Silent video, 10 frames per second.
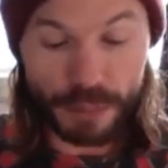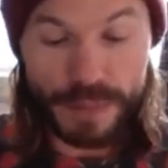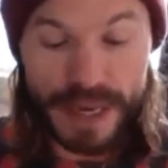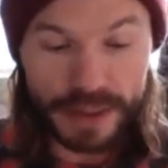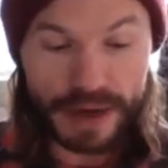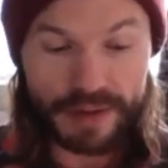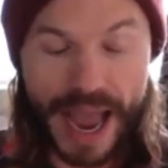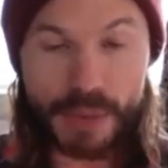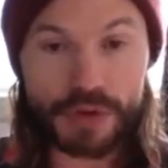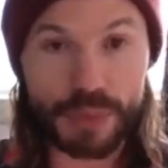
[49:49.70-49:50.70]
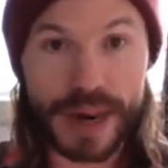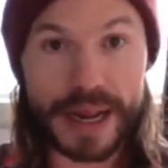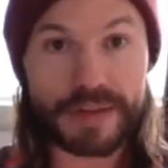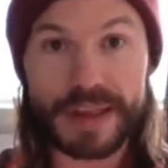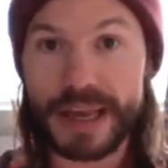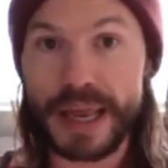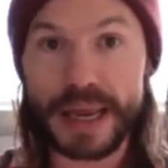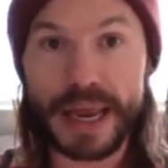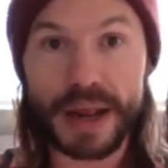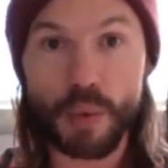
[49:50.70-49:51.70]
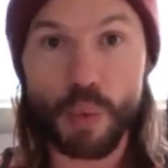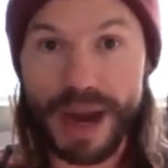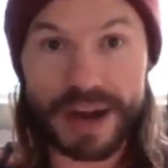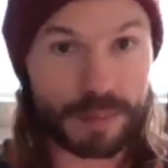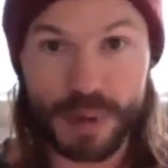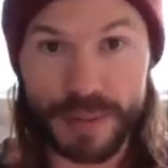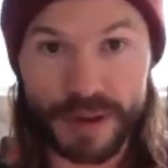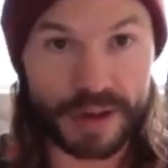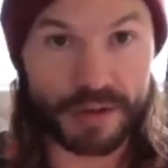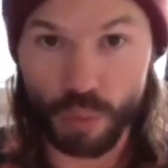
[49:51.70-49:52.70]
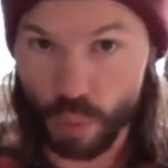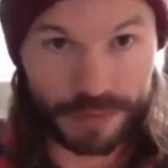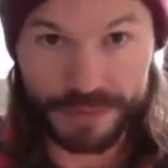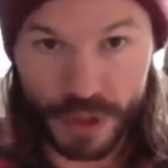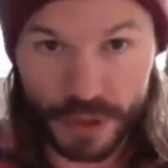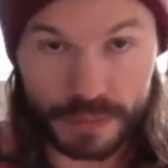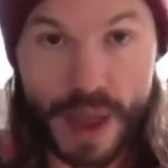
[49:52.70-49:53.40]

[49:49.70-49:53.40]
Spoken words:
for me at least, I was raised in a white supremacist worldview.